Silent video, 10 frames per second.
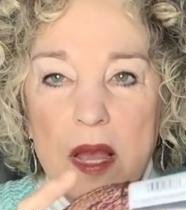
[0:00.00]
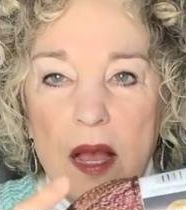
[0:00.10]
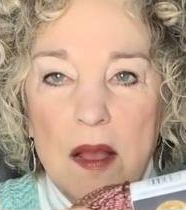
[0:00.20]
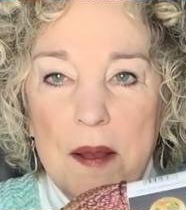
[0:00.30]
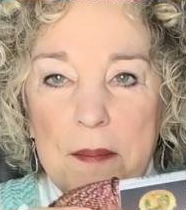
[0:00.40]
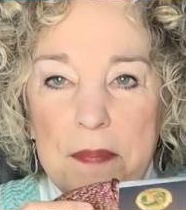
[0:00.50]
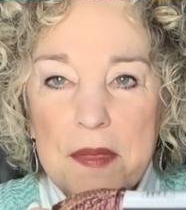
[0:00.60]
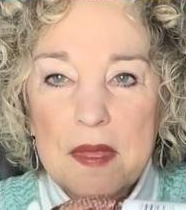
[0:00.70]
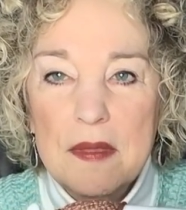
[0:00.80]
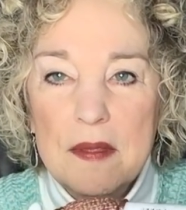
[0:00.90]

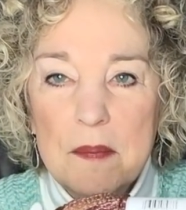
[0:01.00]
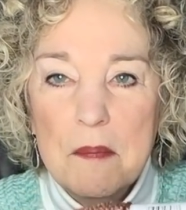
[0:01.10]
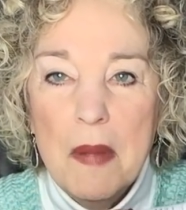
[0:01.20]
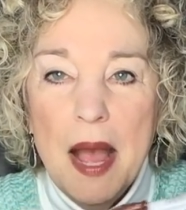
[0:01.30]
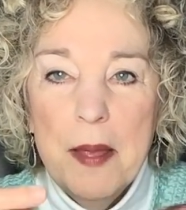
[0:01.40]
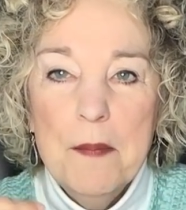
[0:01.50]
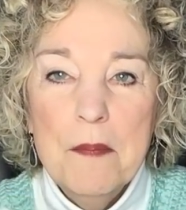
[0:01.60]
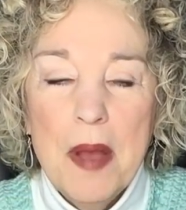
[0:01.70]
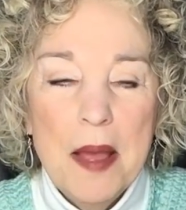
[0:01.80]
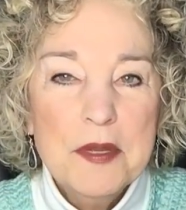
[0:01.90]
um, my
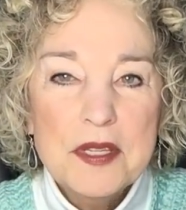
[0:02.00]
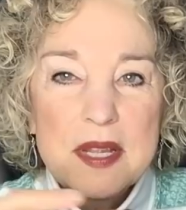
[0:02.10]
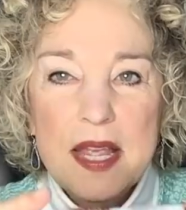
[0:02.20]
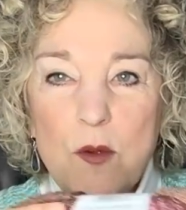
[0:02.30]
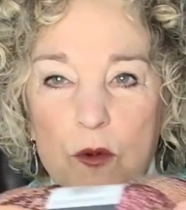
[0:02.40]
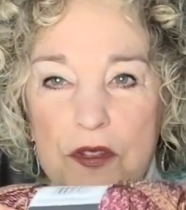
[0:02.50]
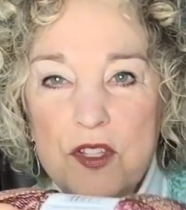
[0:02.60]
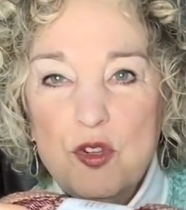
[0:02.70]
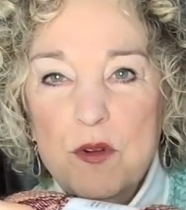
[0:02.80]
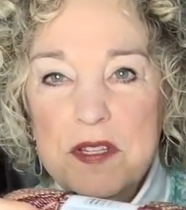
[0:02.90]
my mistake was
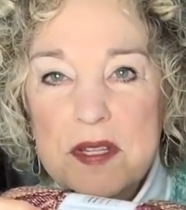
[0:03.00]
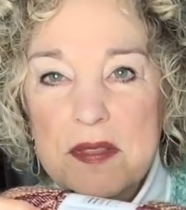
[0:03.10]
the twisty